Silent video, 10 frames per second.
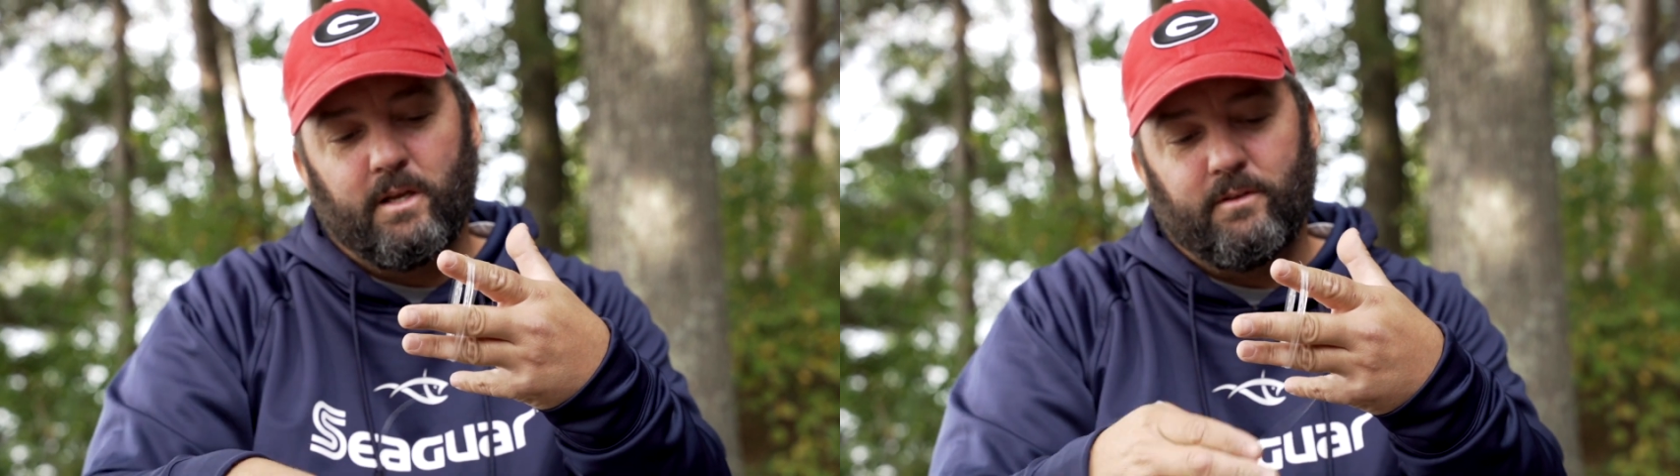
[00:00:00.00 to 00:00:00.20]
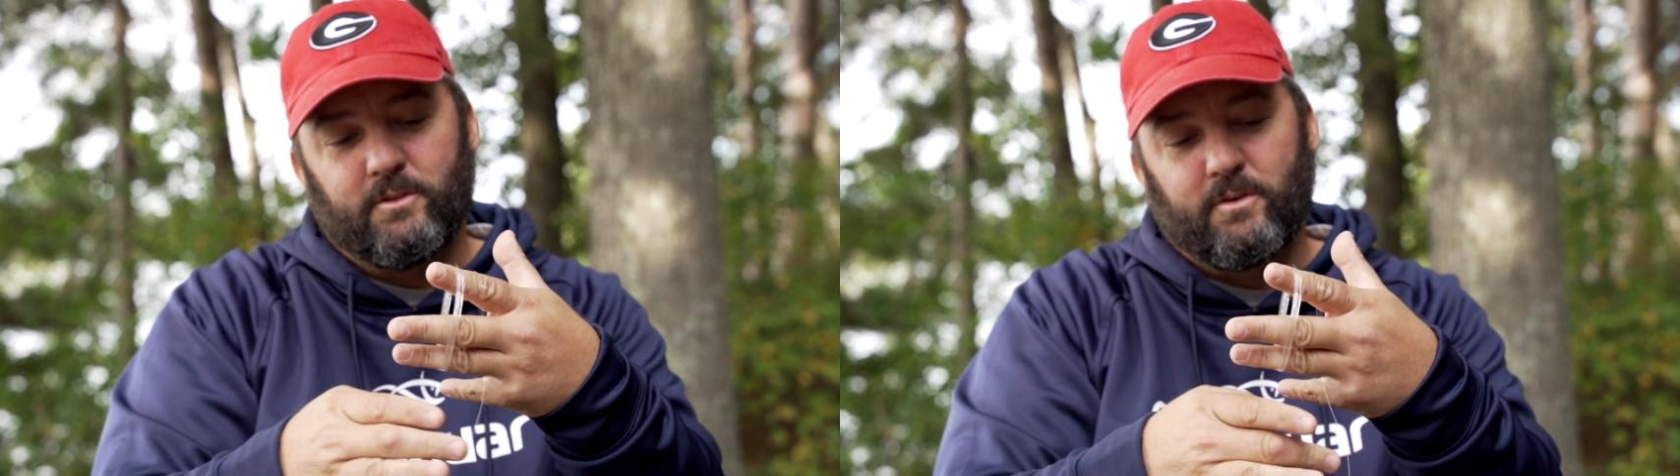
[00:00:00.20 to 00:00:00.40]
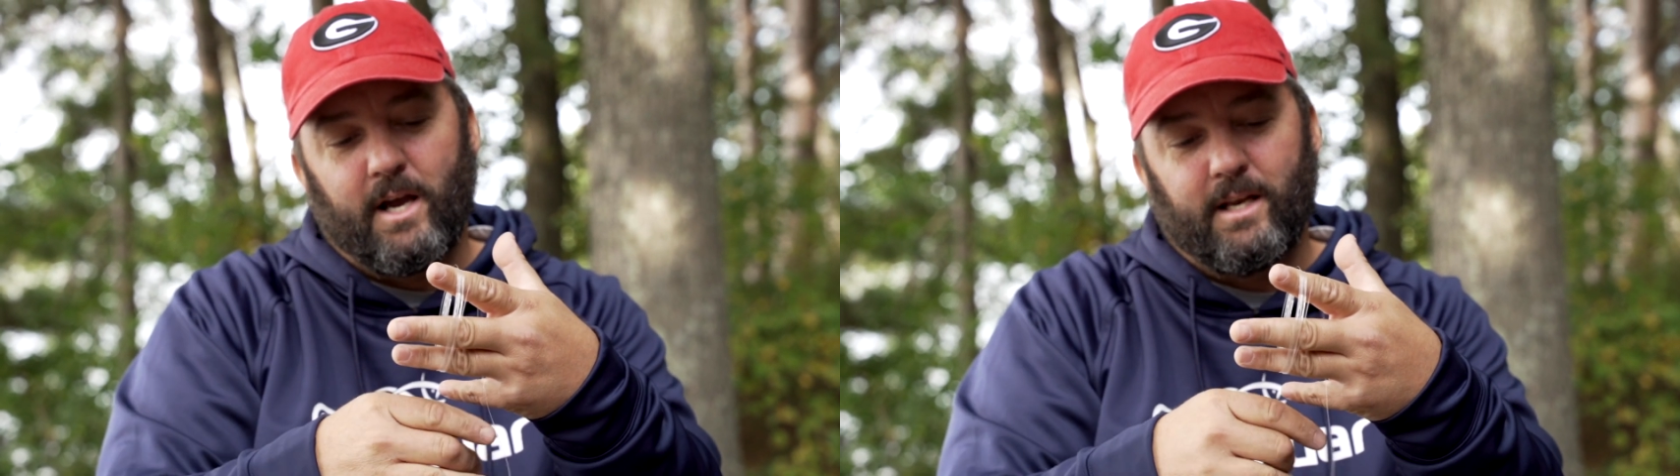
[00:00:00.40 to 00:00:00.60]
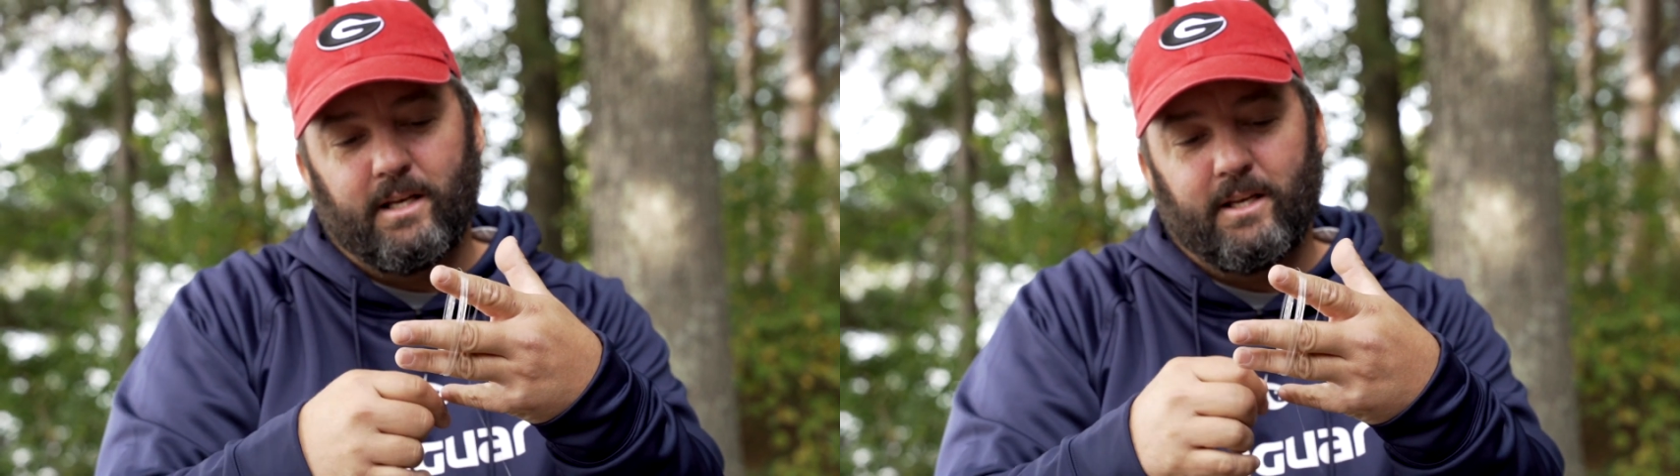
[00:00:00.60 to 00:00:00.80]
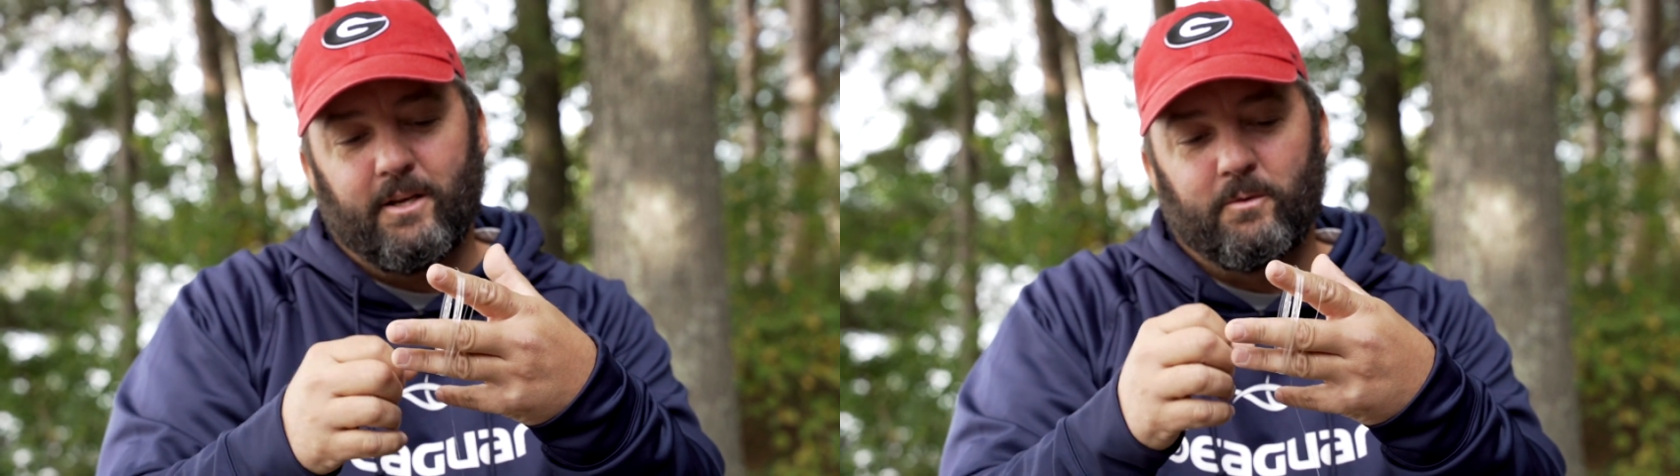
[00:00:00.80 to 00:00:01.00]
if you try it
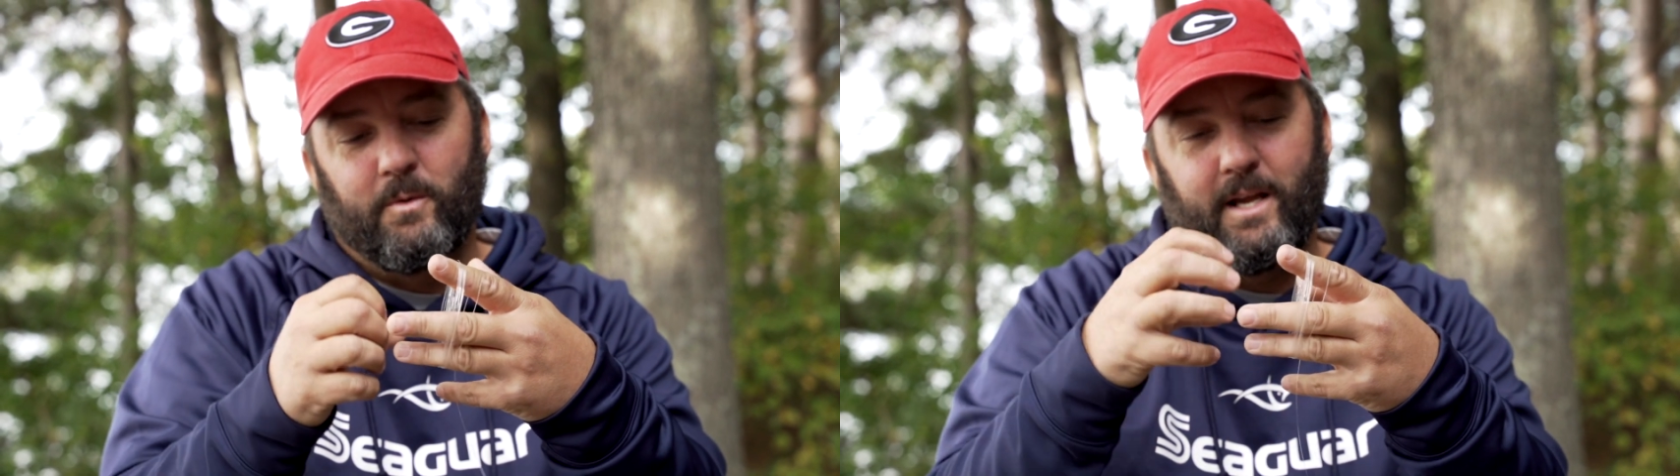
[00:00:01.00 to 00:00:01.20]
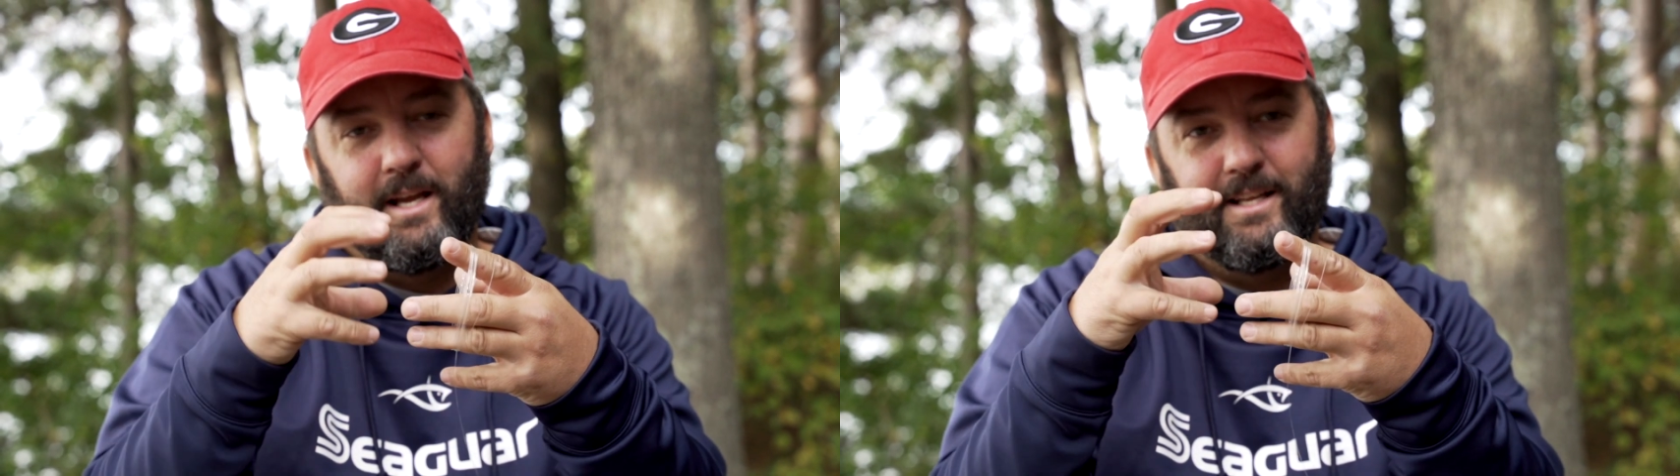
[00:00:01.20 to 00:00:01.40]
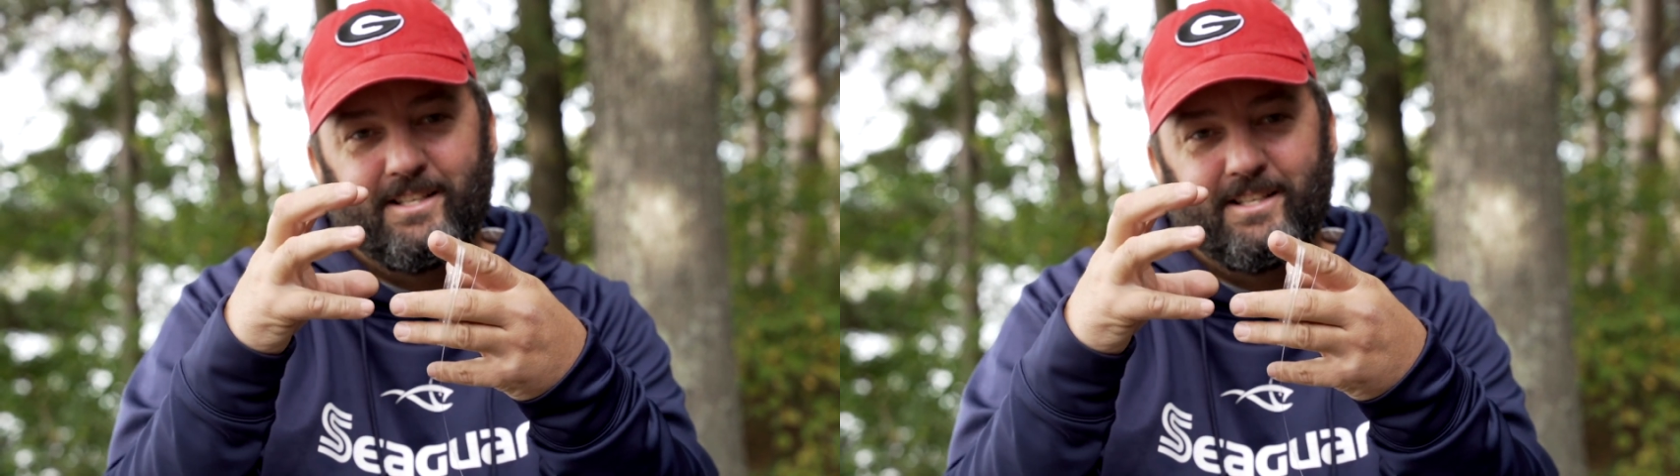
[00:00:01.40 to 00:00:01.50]
any other way, it